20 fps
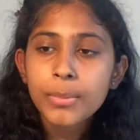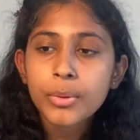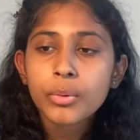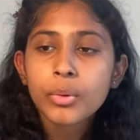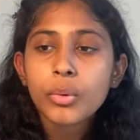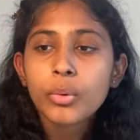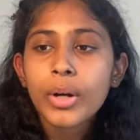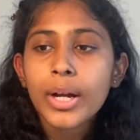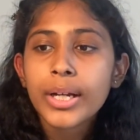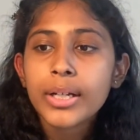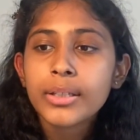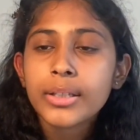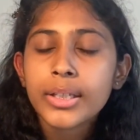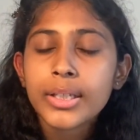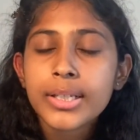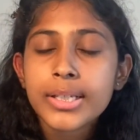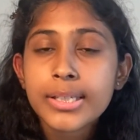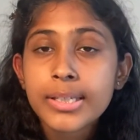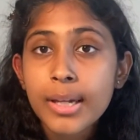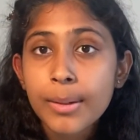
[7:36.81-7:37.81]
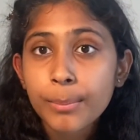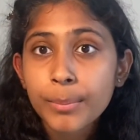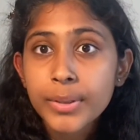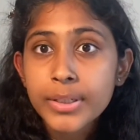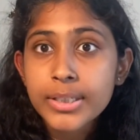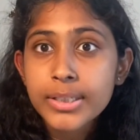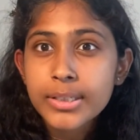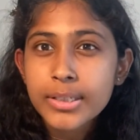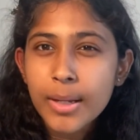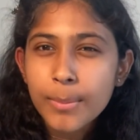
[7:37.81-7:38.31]
require like a
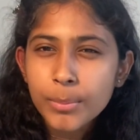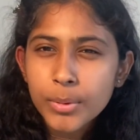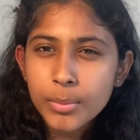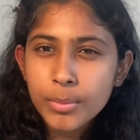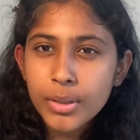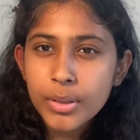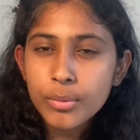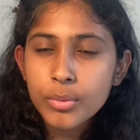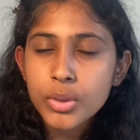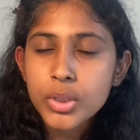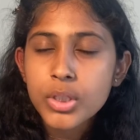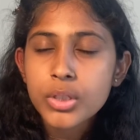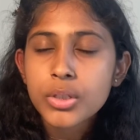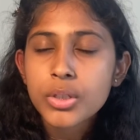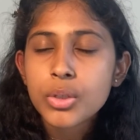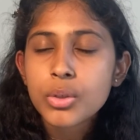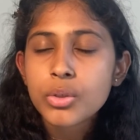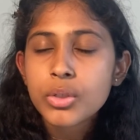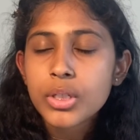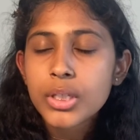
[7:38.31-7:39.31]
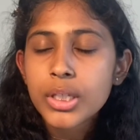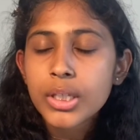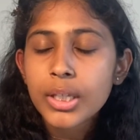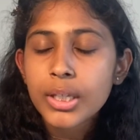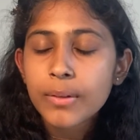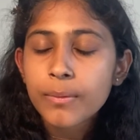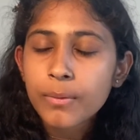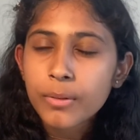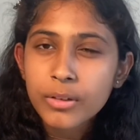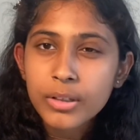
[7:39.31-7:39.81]
separate supplement, which is usually
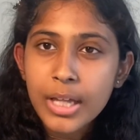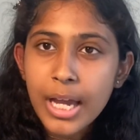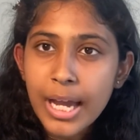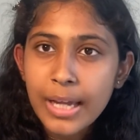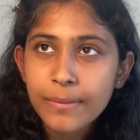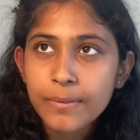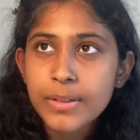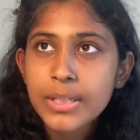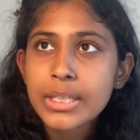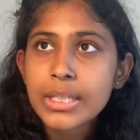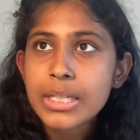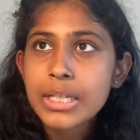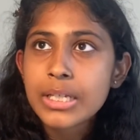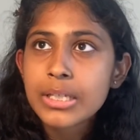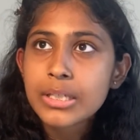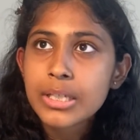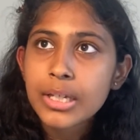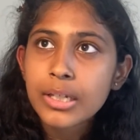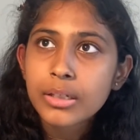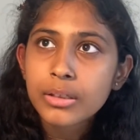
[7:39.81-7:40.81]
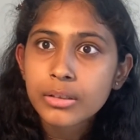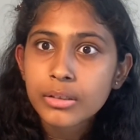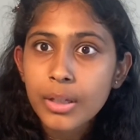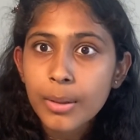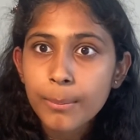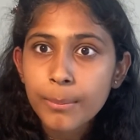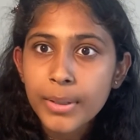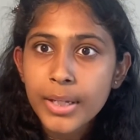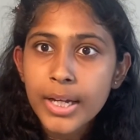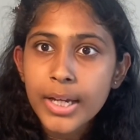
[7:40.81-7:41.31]
like for the Ivy Leagues like
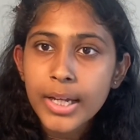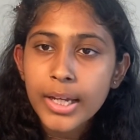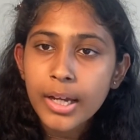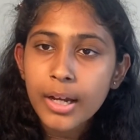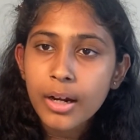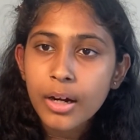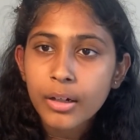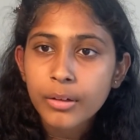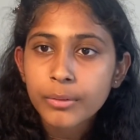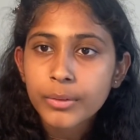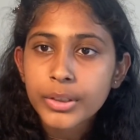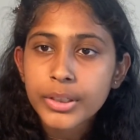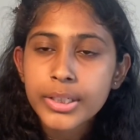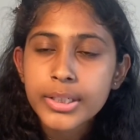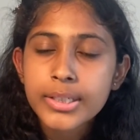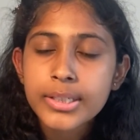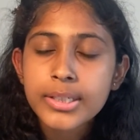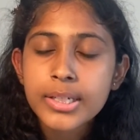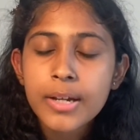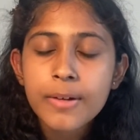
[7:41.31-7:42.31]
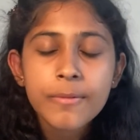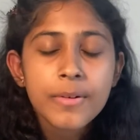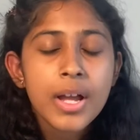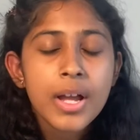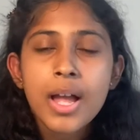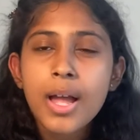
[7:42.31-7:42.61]
Columbia, Harvard, and stuff.